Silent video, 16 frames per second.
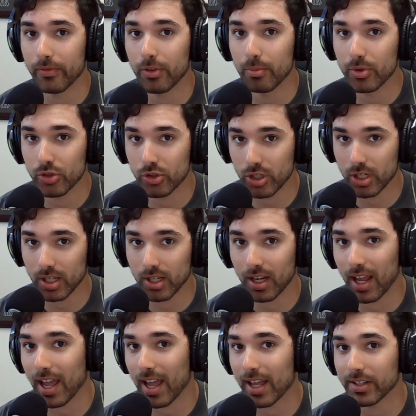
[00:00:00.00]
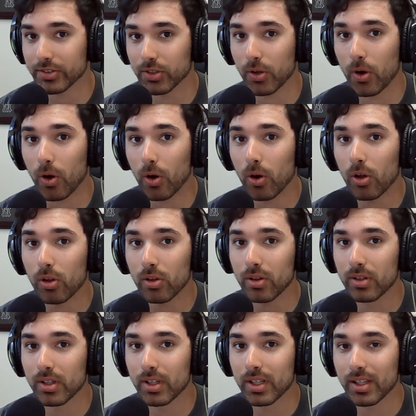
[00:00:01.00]
the machine, as
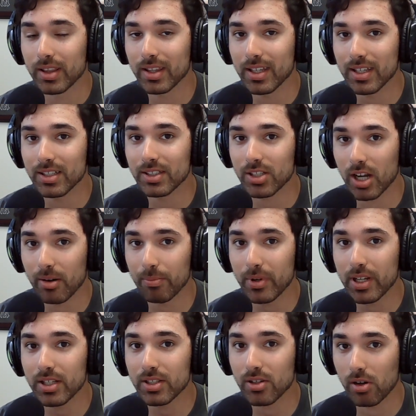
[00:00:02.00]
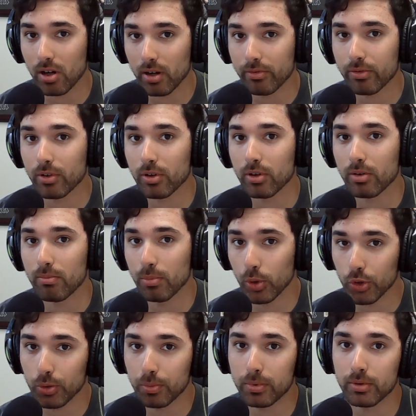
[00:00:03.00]
all these companies offer
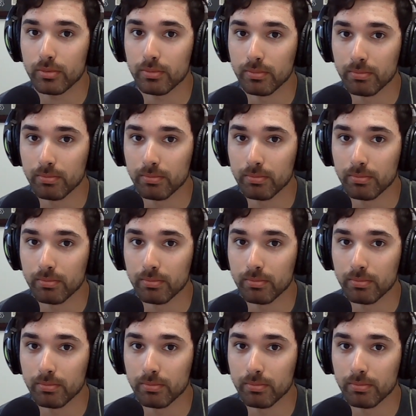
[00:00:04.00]
multiple